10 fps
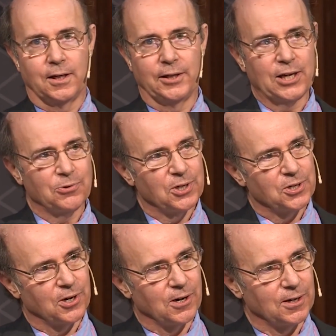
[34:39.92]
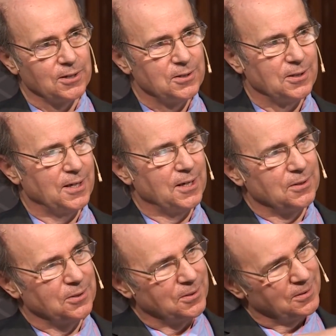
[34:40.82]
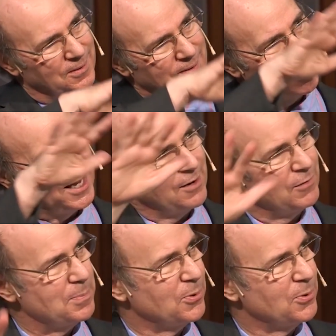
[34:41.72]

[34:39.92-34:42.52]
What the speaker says: Electric charge is, at every